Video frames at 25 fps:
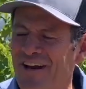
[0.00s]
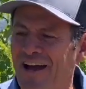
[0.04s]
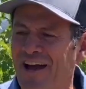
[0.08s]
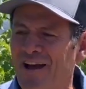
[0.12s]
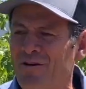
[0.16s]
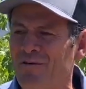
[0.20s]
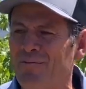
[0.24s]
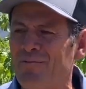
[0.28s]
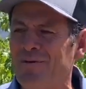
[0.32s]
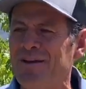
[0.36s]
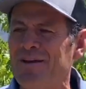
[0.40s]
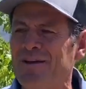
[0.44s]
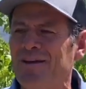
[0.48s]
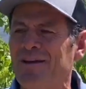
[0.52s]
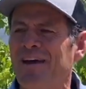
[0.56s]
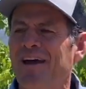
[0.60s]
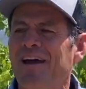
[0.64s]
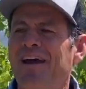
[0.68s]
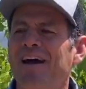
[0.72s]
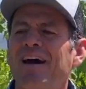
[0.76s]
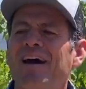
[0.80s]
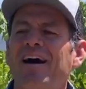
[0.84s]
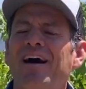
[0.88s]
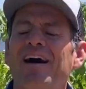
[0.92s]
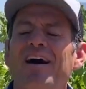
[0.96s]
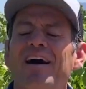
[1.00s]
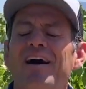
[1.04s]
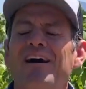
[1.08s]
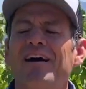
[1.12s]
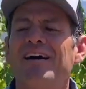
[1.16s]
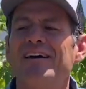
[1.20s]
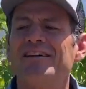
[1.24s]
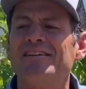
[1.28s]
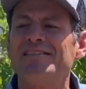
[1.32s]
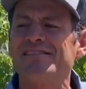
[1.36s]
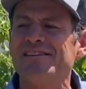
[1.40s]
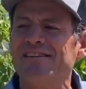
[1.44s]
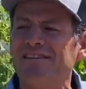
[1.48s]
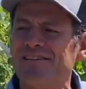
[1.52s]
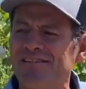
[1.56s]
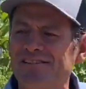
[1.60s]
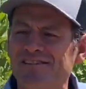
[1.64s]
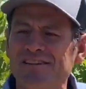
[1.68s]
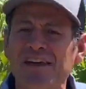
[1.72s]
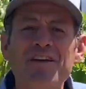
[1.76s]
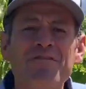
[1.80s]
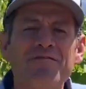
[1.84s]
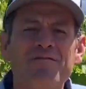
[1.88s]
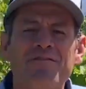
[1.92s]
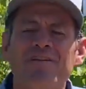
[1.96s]
how to be
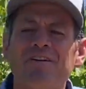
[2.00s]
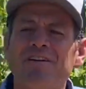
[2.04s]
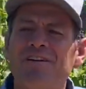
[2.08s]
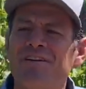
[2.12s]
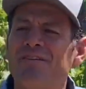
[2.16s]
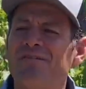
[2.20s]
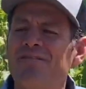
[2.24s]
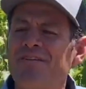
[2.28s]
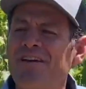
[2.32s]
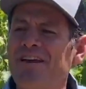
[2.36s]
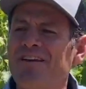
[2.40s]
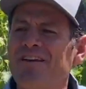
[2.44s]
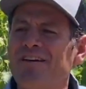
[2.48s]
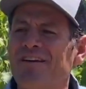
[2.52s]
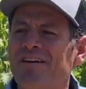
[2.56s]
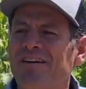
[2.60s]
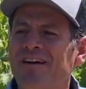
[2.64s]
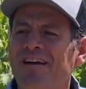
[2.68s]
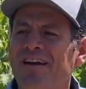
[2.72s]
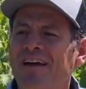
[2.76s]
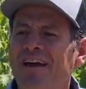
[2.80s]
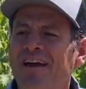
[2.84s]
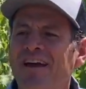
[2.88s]
safer in the vineyard,